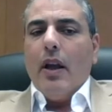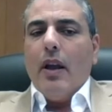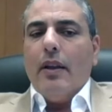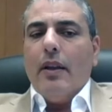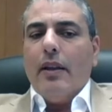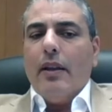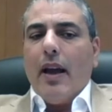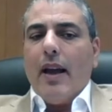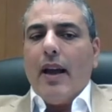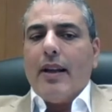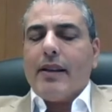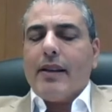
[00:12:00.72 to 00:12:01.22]

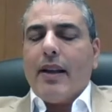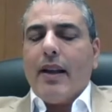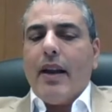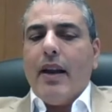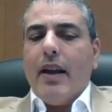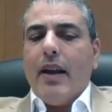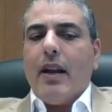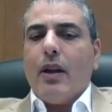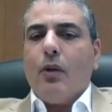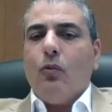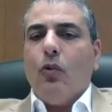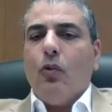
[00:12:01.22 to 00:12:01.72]
The
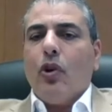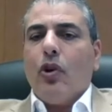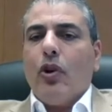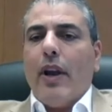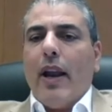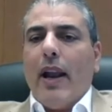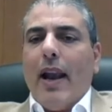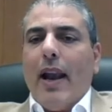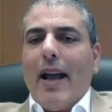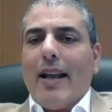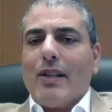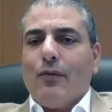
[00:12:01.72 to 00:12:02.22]
screening will going
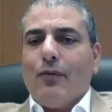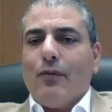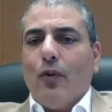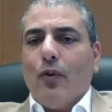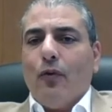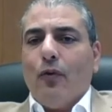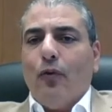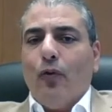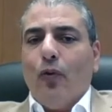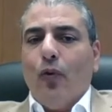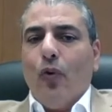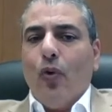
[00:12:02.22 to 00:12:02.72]
to last for
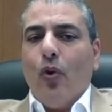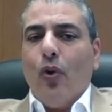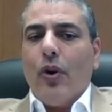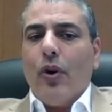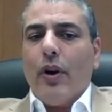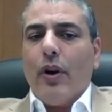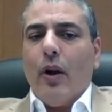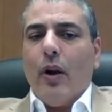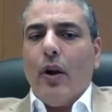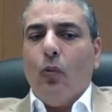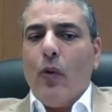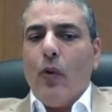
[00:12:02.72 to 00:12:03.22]

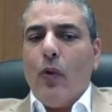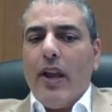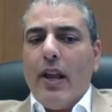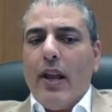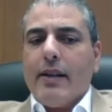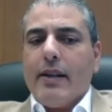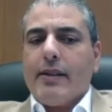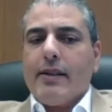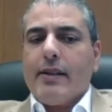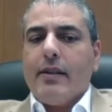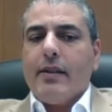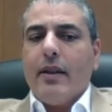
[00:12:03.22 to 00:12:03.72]
4
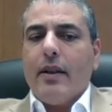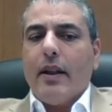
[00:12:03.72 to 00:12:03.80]
weeks.